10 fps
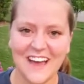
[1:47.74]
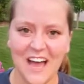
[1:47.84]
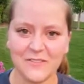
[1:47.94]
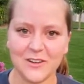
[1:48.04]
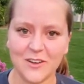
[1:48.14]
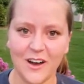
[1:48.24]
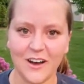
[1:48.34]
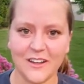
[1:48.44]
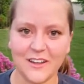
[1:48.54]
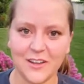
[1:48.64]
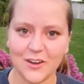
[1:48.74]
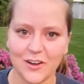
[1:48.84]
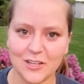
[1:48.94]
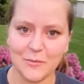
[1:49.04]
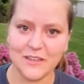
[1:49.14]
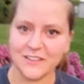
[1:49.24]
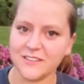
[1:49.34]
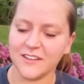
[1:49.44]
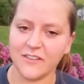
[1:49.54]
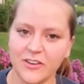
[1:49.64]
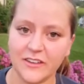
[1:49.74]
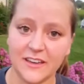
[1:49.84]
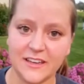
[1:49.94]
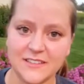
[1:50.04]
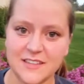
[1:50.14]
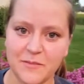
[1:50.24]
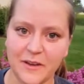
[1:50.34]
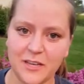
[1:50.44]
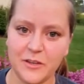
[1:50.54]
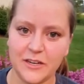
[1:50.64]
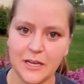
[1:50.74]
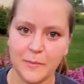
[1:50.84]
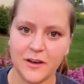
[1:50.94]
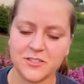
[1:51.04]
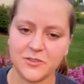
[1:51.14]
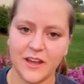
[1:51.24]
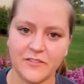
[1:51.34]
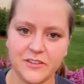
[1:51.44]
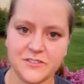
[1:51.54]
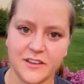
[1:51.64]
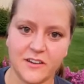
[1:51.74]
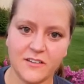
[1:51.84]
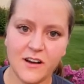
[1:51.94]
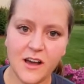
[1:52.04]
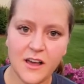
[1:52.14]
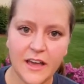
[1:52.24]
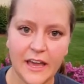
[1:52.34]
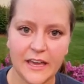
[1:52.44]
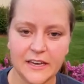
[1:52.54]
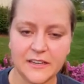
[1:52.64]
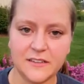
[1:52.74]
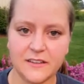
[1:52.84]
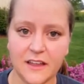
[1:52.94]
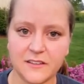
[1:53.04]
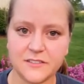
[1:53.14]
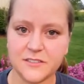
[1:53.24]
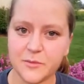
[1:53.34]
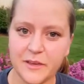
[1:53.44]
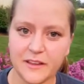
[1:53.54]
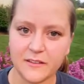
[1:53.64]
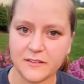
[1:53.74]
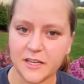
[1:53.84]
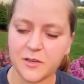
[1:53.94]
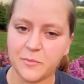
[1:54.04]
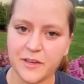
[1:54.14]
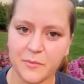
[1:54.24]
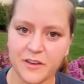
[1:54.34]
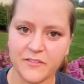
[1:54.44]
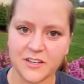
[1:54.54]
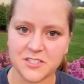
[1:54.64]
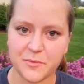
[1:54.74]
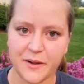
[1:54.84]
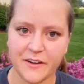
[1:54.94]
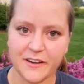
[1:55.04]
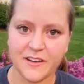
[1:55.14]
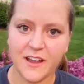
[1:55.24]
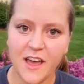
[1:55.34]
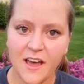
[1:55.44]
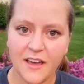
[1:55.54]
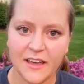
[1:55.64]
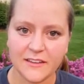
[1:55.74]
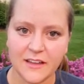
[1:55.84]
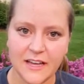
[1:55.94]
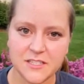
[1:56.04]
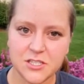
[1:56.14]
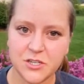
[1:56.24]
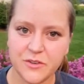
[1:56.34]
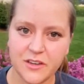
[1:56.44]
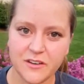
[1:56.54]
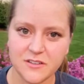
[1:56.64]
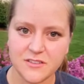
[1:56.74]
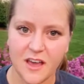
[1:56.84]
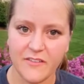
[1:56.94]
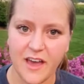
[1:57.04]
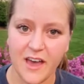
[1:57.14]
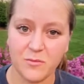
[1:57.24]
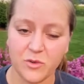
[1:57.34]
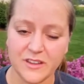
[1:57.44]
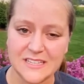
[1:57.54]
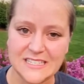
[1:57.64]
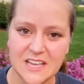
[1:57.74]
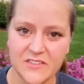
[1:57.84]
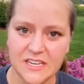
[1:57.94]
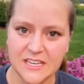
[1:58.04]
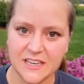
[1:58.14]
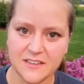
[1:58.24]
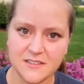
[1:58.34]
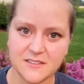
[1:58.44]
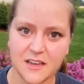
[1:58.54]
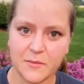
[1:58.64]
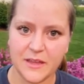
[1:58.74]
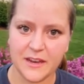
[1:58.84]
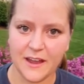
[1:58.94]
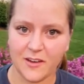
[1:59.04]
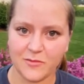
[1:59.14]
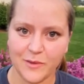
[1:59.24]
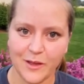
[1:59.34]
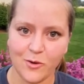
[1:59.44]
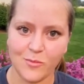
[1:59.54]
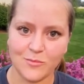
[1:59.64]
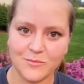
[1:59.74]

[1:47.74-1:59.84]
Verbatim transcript: I felt God calling me to love on the kids in my community about two and a half years ago, and that to me that looked like becoming a foster parent. In the last two years, I've had more than 70 kids come in and out of my home